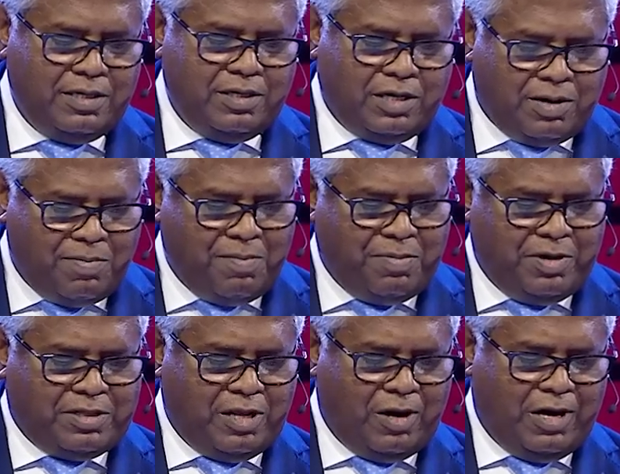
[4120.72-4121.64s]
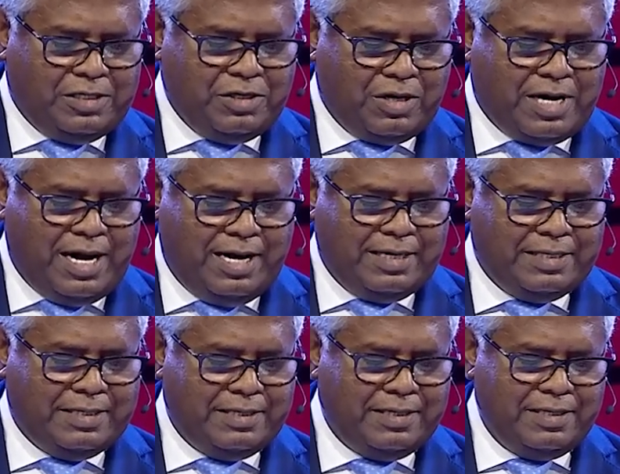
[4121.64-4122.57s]
Remember the Lord your God.
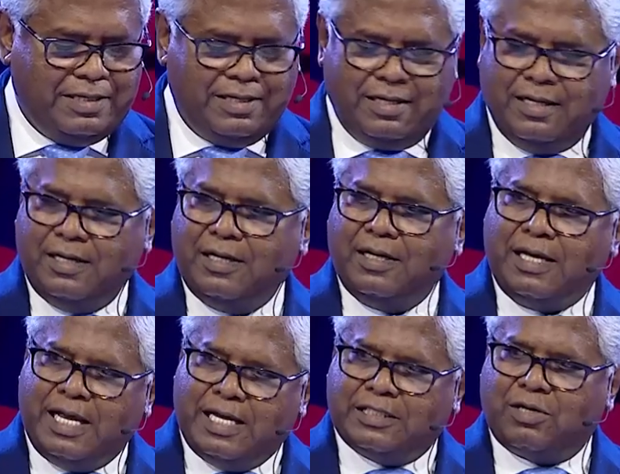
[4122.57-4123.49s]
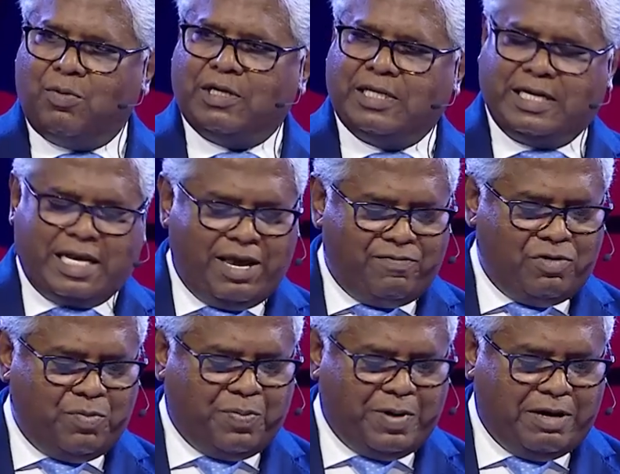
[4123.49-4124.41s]
He's the one that gave you
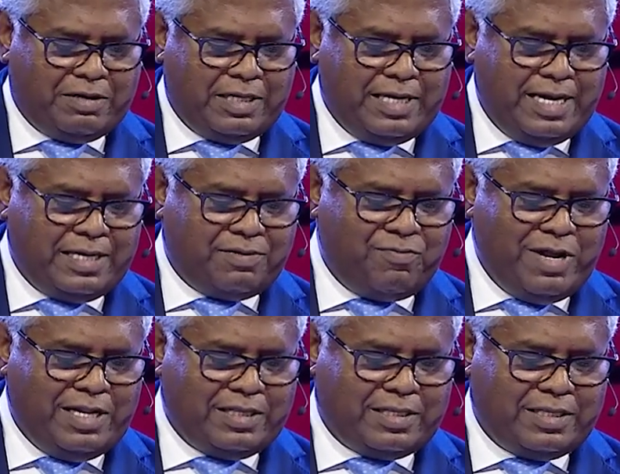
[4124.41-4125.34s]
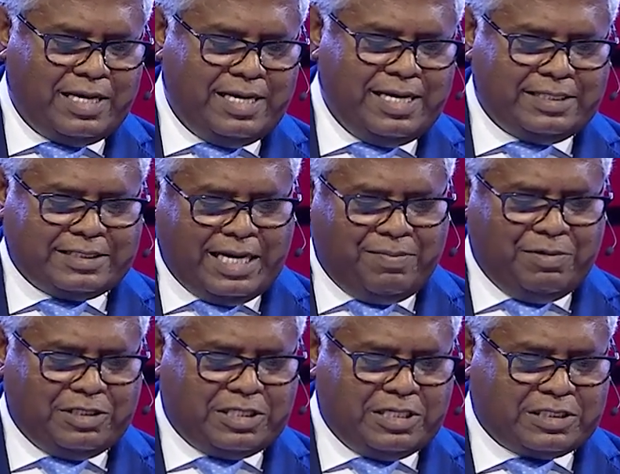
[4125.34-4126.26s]
the power to get wealth. And he
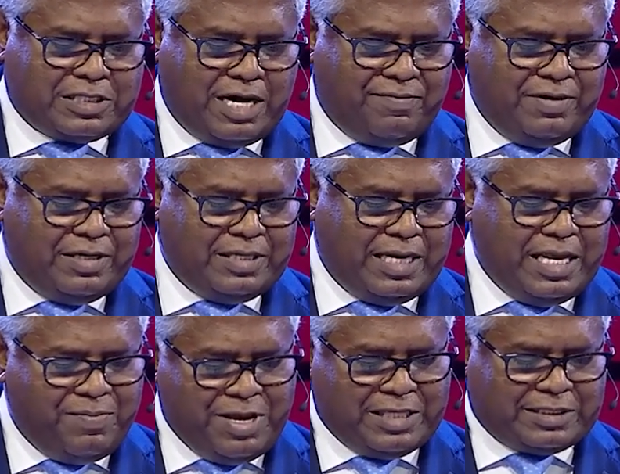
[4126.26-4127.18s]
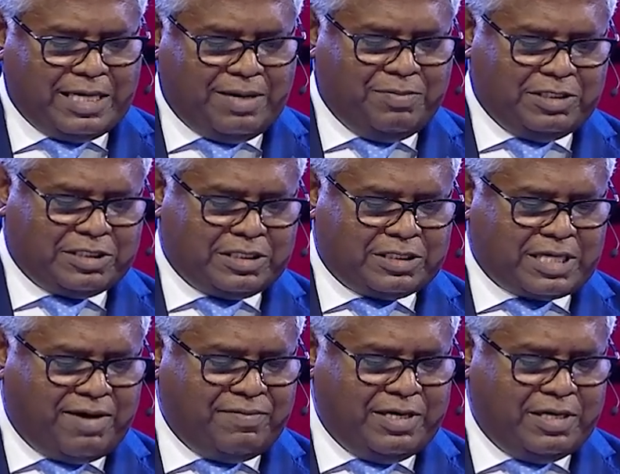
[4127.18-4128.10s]
established his covenant, that he may establish his
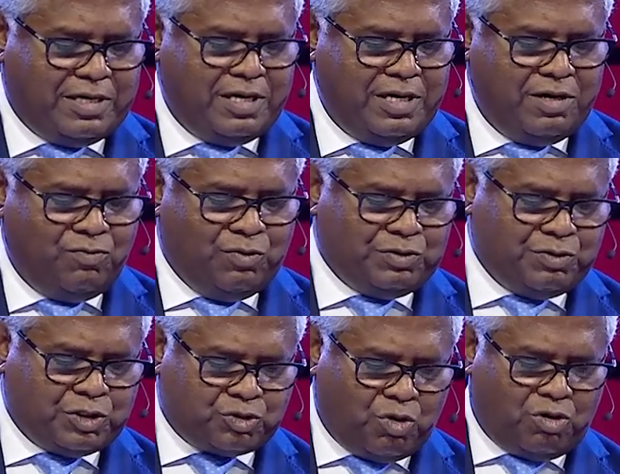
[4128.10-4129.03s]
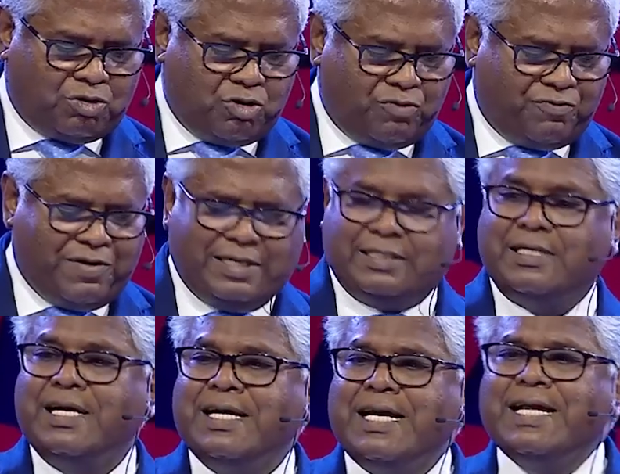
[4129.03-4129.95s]
covenant, which he swore to your fathers.
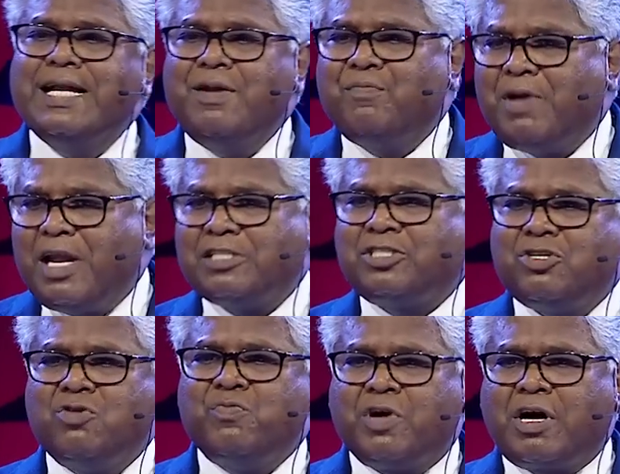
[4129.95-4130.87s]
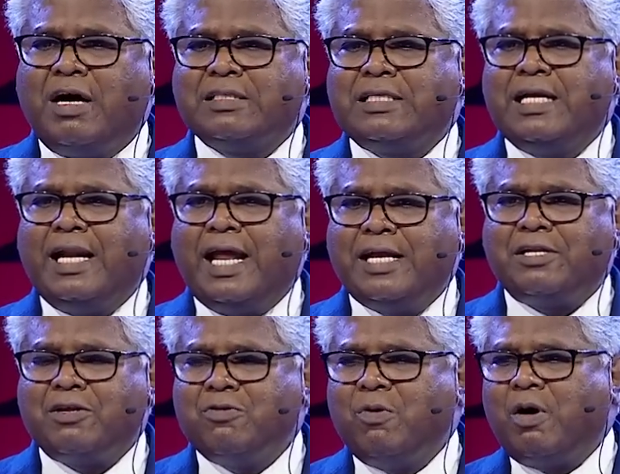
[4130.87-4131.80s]
He didn't bless you because he
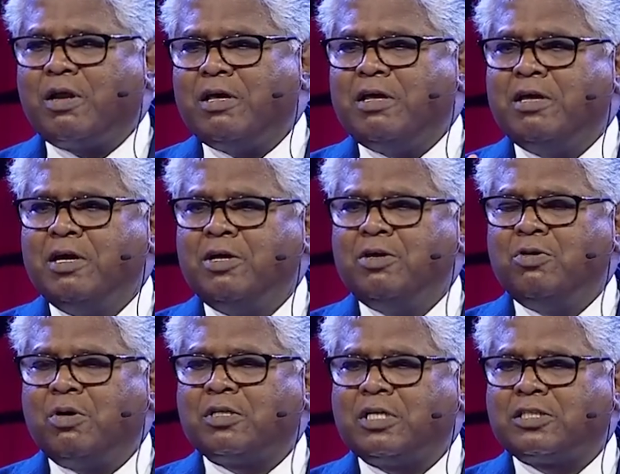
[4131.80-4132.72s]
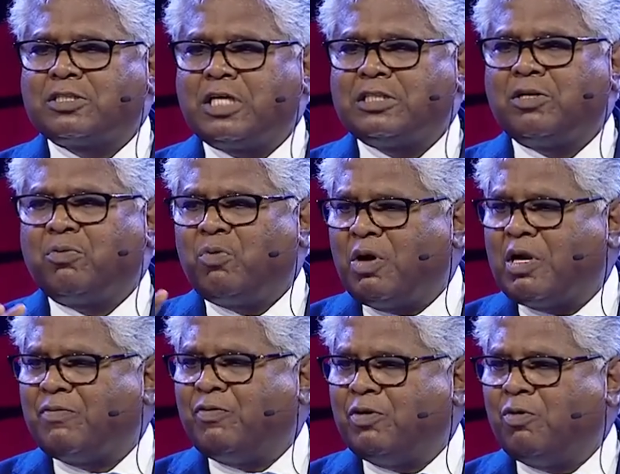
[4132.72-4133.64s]
liked you or he, you are just such a
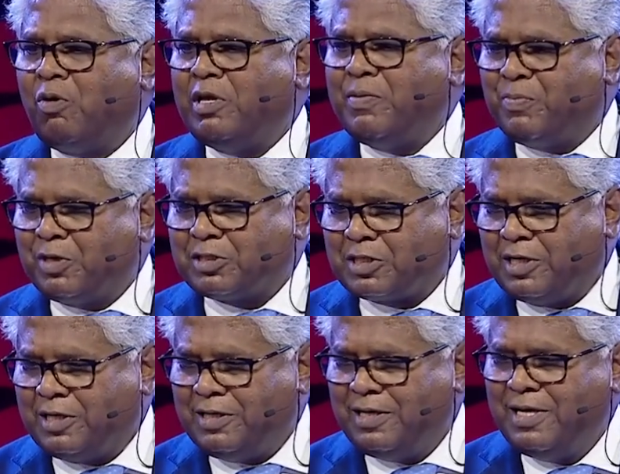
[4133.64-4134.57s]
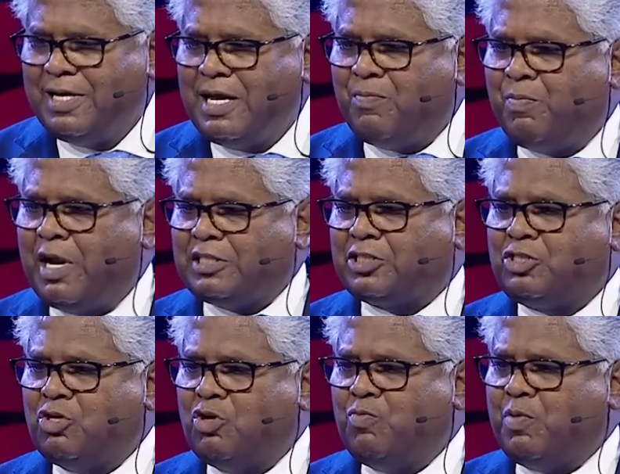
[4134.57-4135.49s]
wonderful, holy person. He blessed
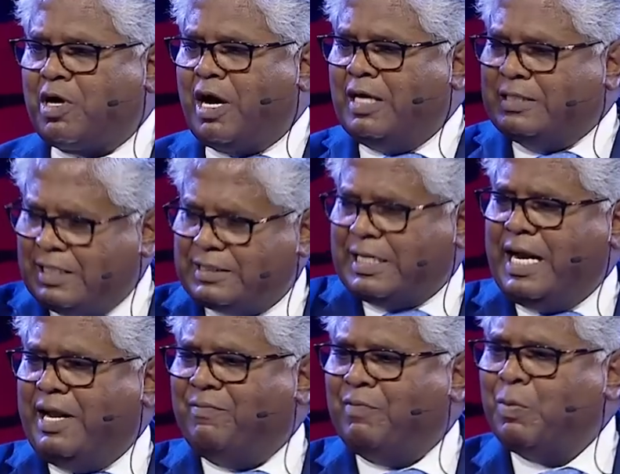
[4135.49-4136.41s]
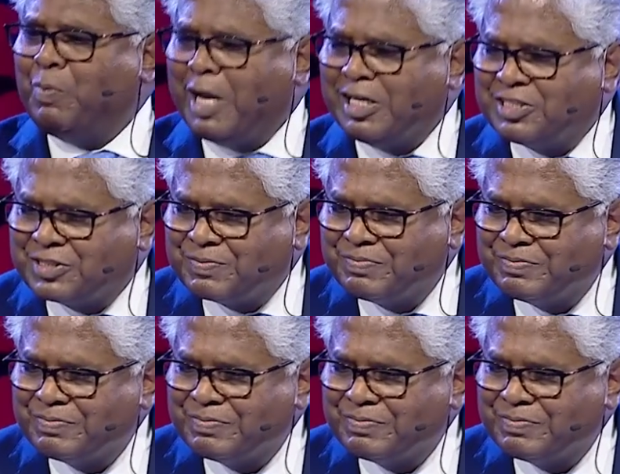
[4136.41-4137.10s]
you because he said he will bless.